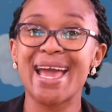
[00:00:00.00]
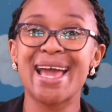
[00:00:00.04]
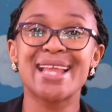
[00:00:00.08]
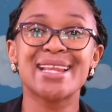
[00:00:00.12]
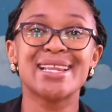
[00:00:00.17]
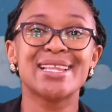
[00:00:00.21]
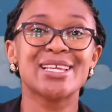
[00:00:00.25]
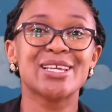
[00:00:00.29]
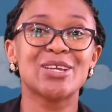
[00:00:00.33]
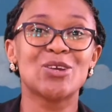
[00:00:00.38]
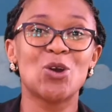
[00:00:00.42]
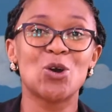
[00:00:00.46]

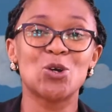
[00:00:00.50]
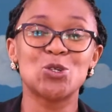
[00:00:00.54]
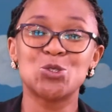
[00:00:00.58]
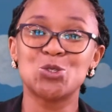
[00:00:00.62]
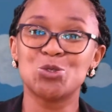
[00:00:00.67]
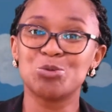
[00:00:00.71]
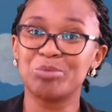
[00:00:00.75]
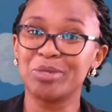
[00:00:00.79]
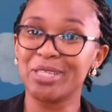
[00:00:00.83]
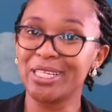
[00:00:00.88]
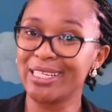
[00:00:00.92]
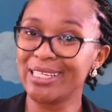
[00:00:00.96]
And he got
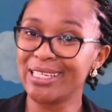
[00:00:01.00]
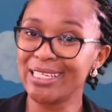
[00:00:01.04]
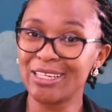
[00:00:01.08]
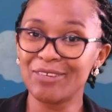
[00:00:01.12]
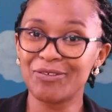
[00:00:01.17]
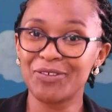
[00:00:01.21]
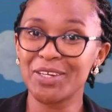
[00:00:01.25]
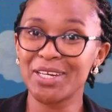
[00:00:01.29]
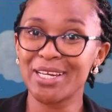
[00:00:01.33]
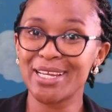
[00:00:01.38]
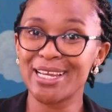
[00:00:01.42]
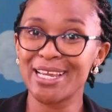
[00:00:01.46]
to
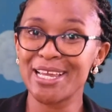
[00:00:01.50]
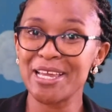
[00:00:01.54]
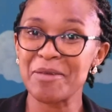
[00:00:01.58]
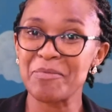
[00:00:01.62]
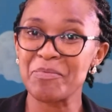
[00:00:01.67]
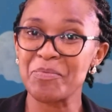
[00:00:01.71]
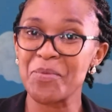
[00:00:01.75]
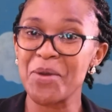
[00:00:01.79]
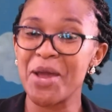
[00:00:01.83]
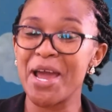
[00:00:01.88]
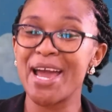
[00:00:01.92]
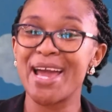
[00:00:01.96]
believe in
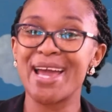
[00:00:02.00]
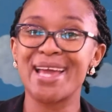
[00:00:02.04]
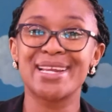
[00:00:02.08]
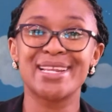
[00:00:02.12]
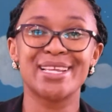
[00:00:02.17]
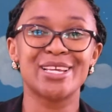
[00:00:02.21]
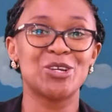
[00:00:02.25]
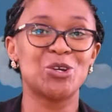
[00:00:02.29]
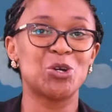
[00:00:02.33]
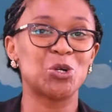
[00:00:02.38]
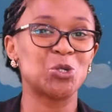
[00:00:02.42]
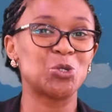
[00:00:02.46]
him.
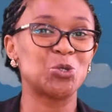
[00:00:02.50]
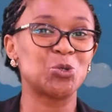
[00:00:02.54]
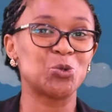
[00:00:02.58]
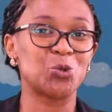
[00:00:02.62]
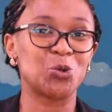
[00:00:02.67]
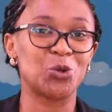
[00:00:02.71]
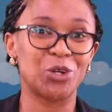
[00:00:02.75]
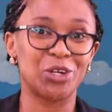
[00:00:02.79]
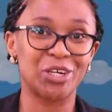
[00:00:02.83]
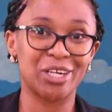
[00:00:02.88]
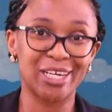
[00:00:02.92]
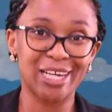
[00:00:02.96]
And he got
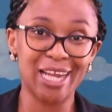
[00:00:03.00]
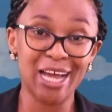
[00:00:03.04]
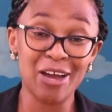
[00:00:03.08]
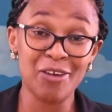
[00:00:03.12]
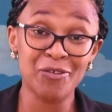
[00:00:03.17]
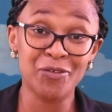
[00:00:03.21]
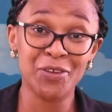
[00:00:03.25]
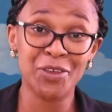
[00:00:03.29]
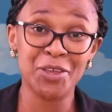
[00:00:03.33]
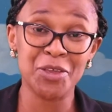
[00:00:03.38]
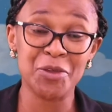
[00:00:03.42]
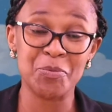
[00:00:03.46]
to
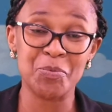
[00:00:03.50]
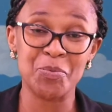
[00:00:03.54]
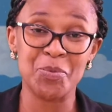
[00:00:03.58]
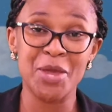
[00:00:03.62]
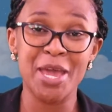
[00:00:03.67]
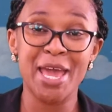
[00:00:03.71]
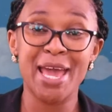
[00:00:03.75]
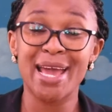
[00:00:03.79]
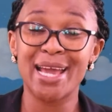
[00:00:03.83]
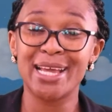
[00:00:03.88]
love him.